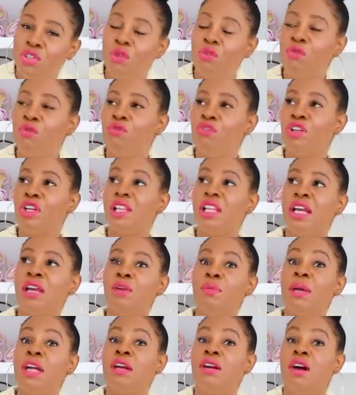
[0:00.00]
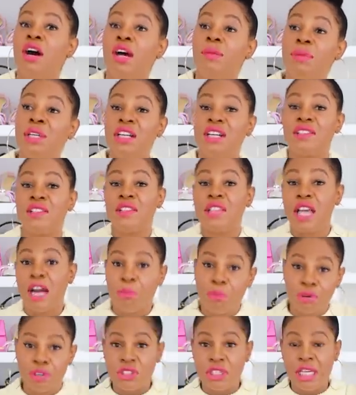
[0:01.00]
Don't feel like, oh my God, because
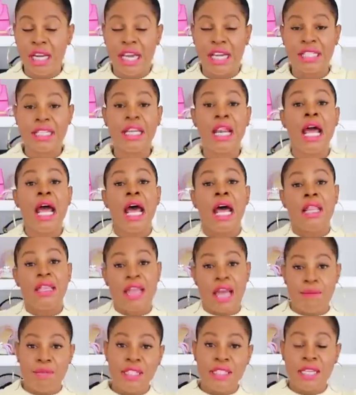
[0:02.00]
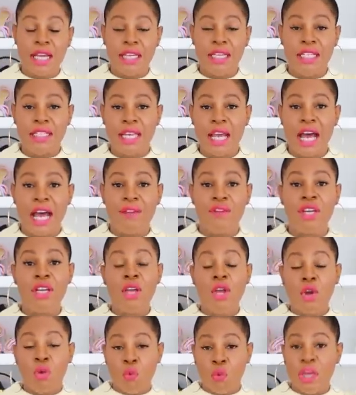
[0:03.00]
that person has it, that means I need to have it.